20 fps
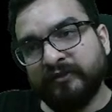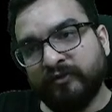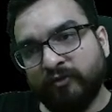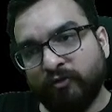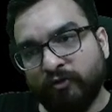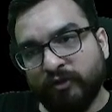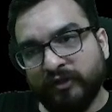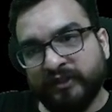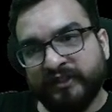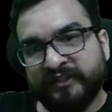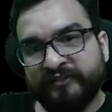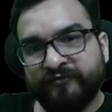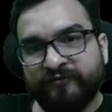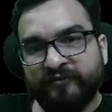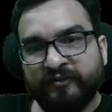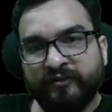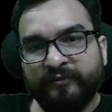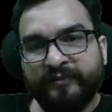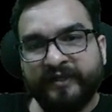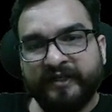All this
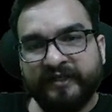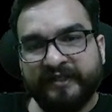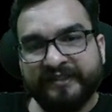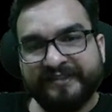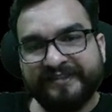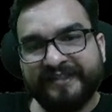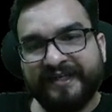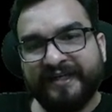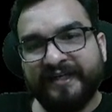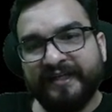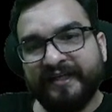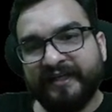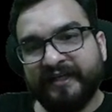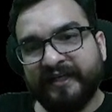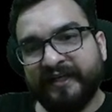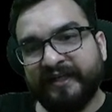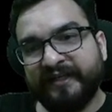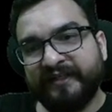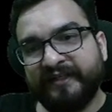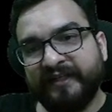we will be understanding,
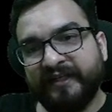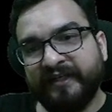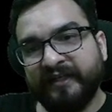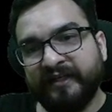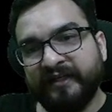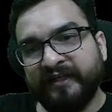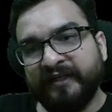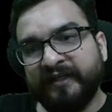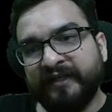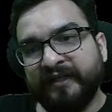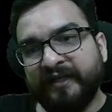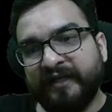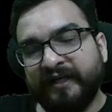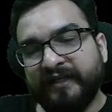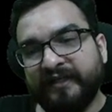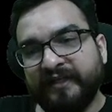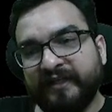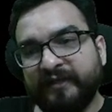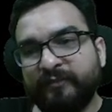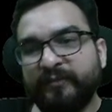connecting,
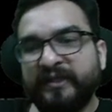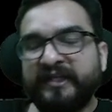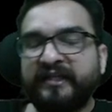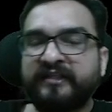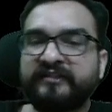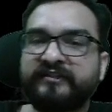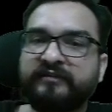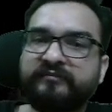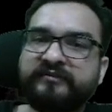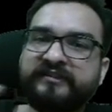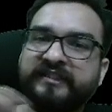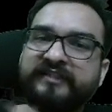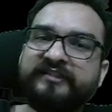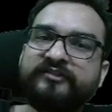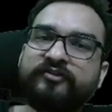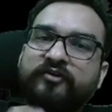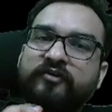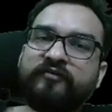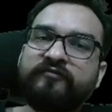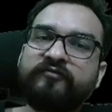and then making some
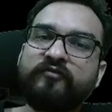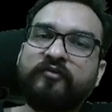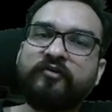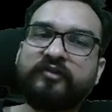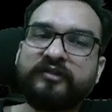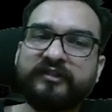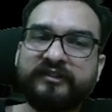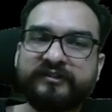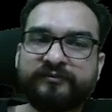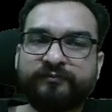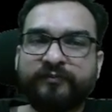sense of all this